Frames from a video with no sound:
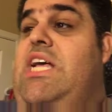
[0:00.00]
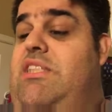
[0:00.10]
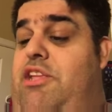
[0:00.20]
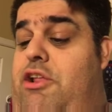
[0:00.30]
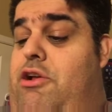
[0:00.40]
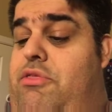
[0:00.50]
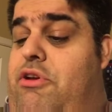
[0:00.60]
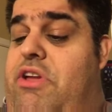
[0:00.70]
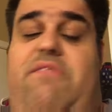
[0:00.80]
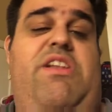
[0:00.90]
You know,
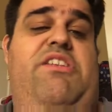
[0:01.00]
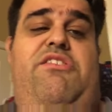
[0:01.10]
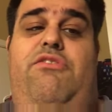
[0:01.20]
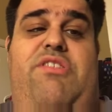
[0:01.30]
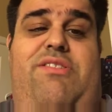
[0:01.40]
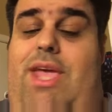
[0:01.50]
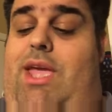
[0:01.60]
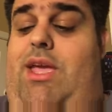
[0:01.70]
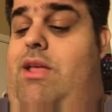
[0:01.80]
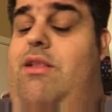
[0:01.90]
they're giving it to you, just
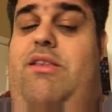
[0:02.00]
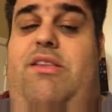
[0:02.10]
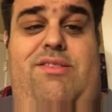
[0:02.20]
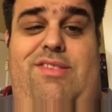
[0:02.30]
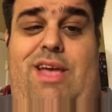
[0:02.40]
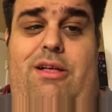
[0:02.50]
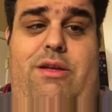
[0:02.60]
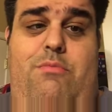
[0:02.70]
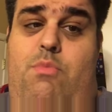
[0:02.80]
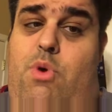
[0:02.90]
take it. Does it
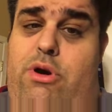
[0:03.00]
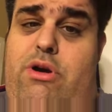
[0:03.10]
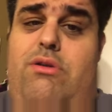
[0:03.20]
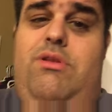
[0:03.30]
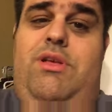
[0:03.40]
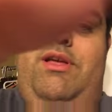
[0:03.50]
sound immoral